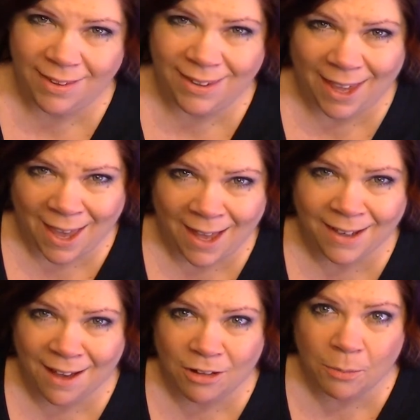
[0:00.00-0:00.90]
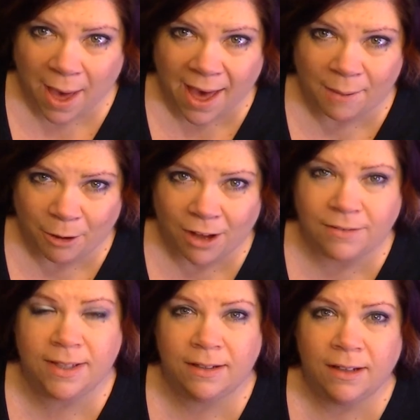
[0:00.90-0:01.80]
yeah, I color my
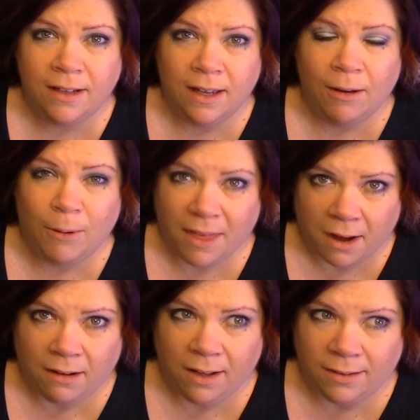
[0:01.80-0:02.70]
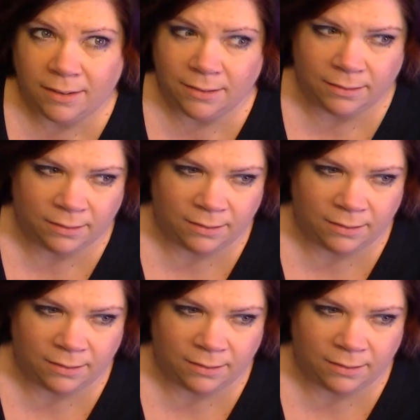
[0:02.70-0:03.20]
eyebrows with hair color,